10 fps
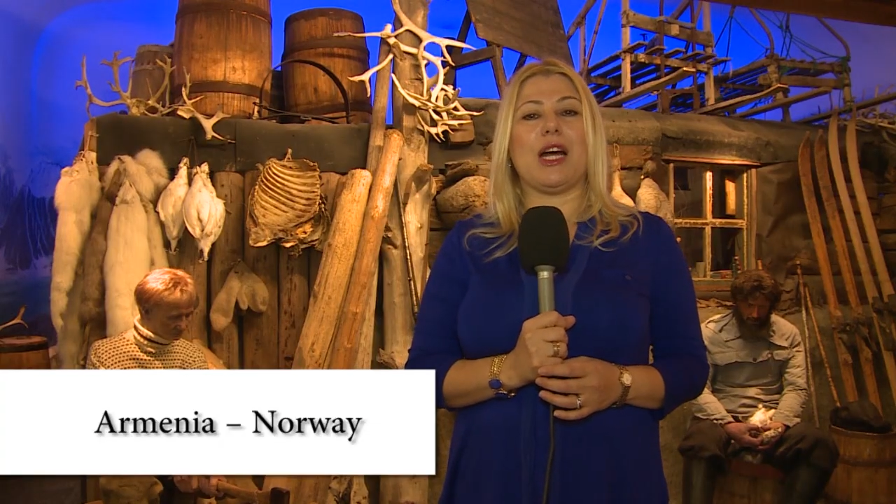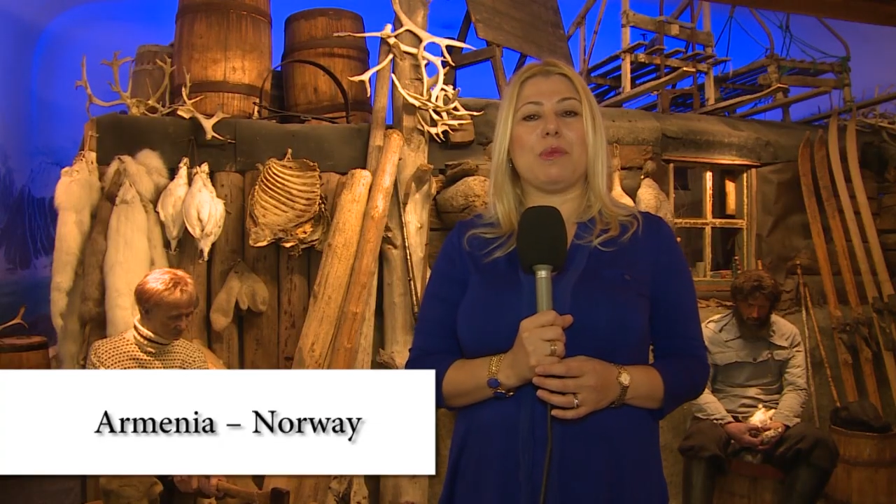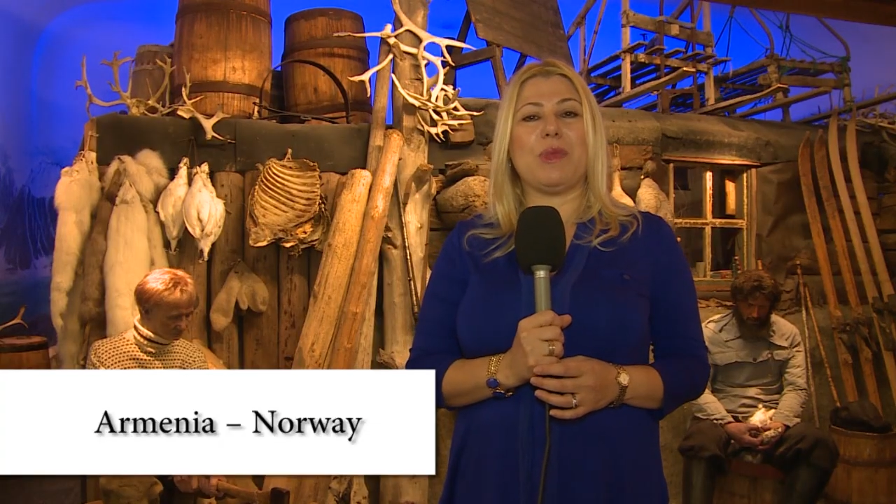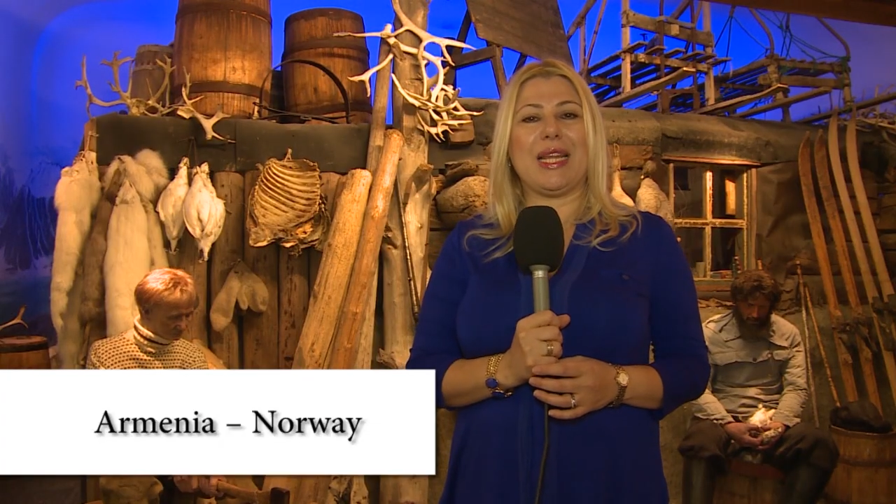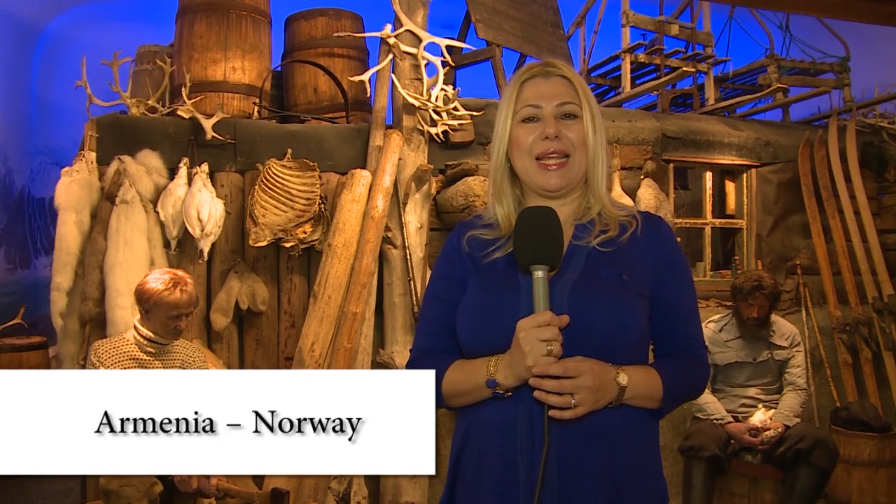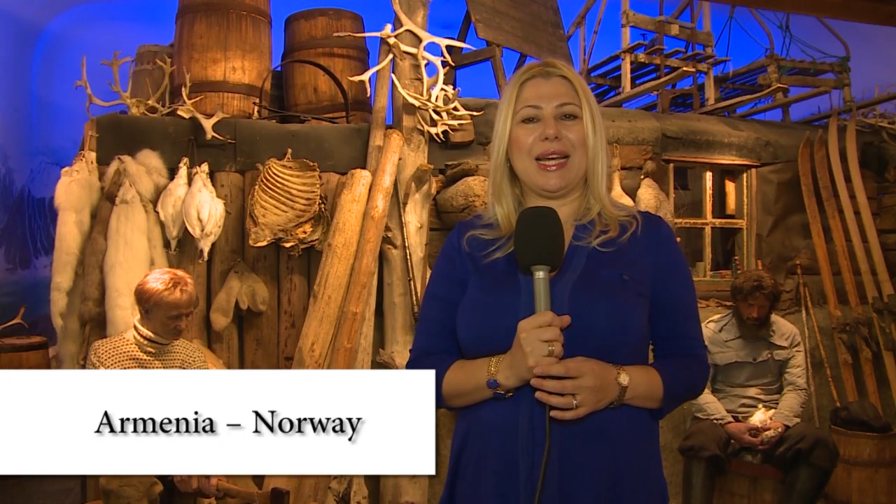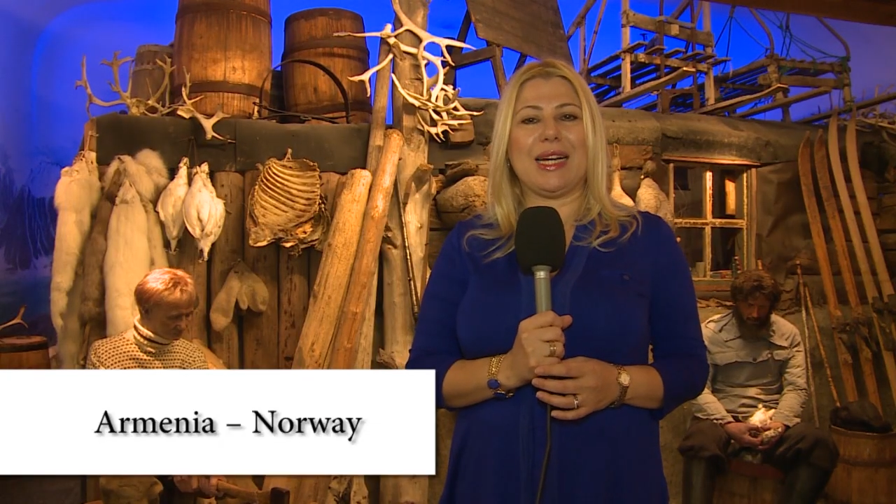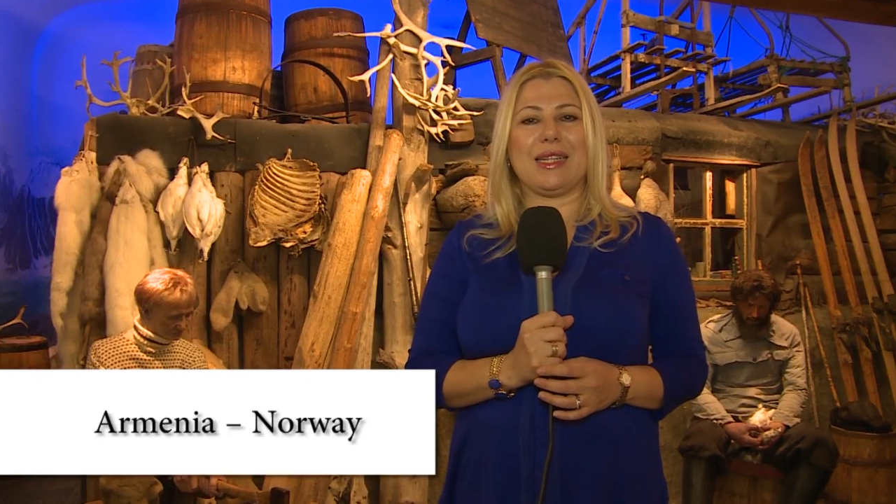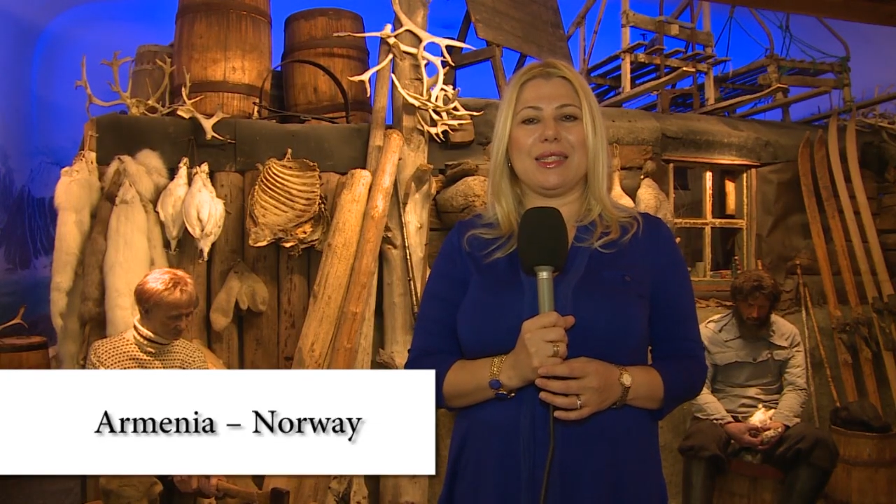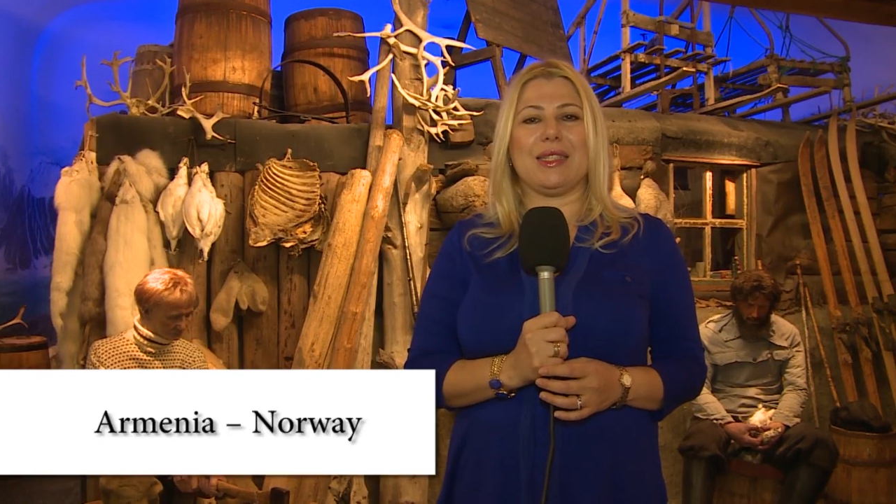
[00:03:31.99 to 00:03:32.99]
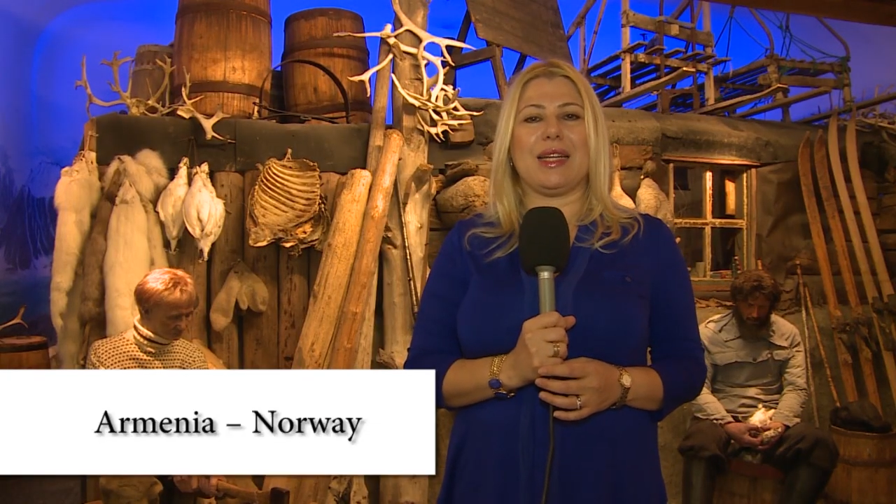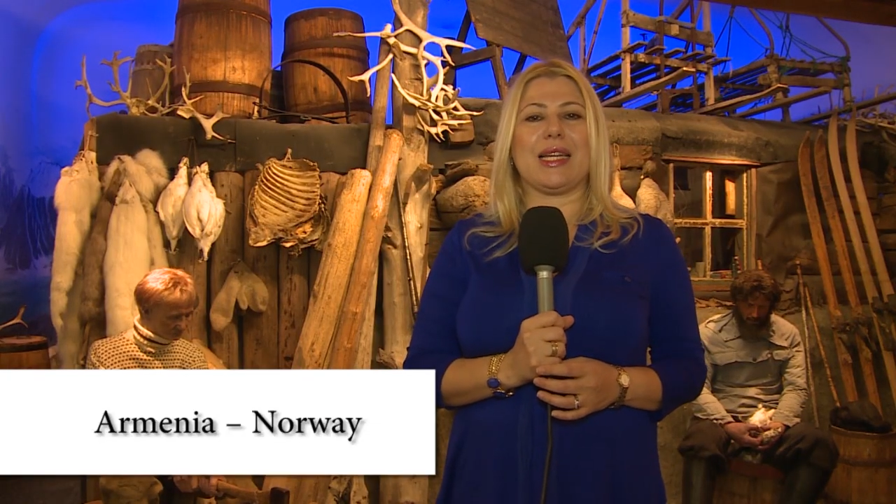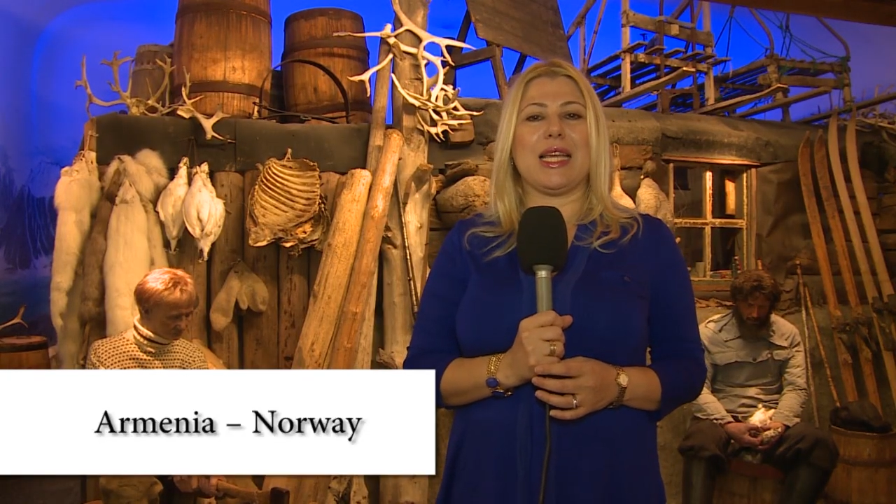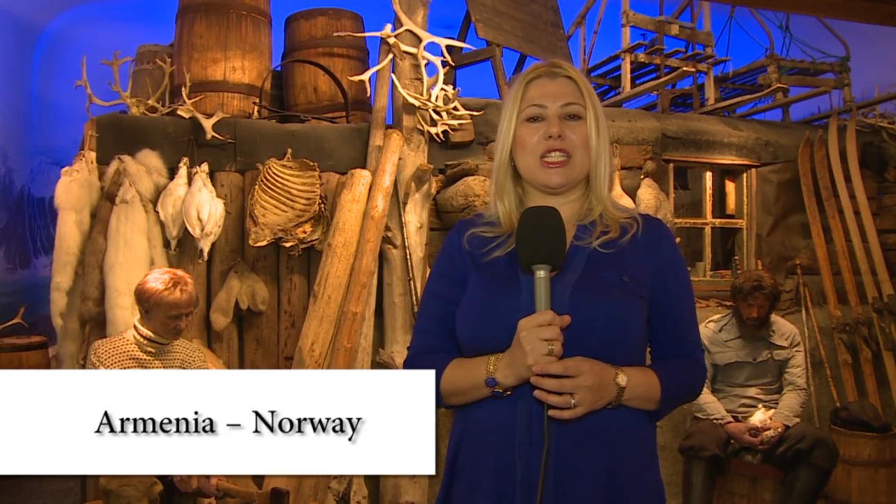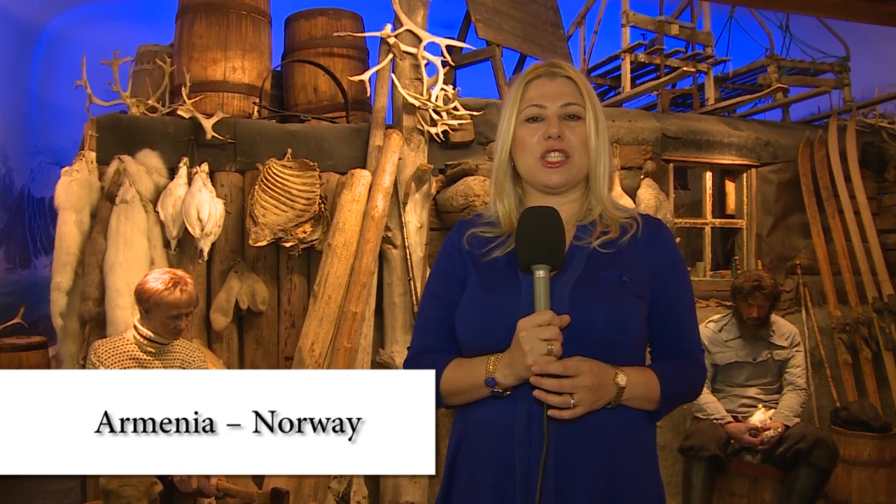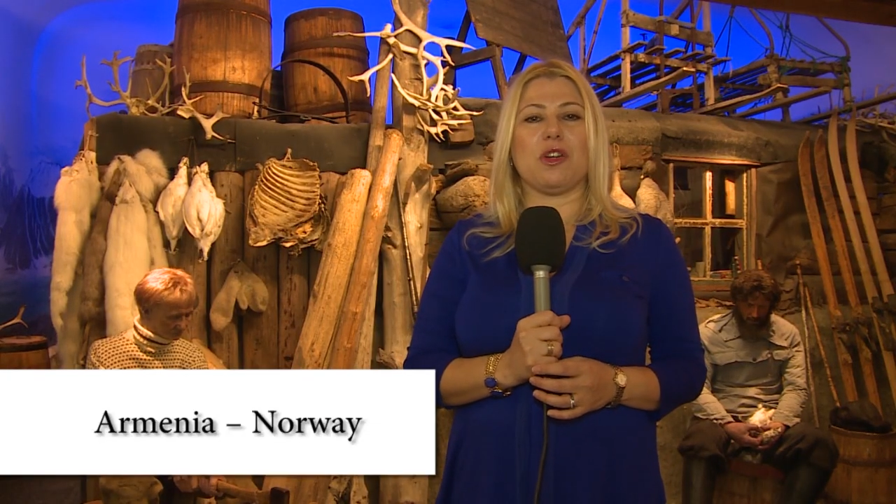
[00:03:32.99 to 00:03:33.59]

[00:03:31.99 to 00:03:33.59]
Armenia against